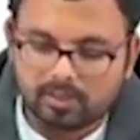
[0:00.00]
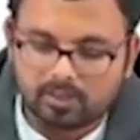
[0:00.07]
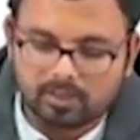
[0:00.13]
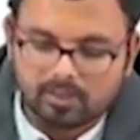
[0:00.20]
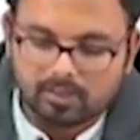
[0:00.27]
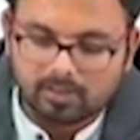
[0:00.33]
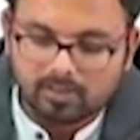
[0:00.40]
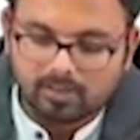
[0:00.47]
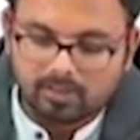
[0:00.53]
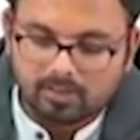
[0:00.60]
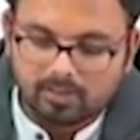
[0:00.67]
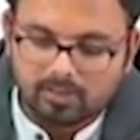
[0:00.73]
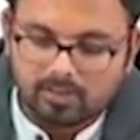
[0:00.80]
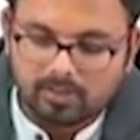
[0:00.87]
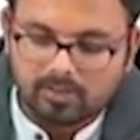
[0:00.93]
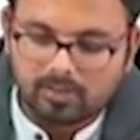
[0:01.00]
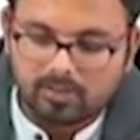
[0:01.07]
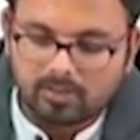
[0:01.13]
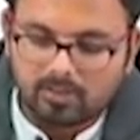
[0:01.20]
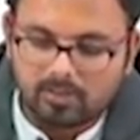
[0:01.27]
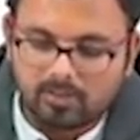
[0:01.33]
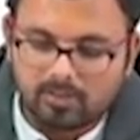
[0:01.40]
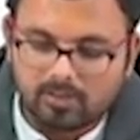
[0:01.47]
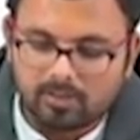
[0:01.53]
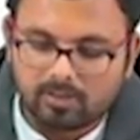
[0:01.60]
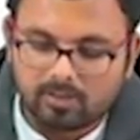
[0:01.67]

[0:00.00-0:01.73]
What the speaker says: (no one is talking)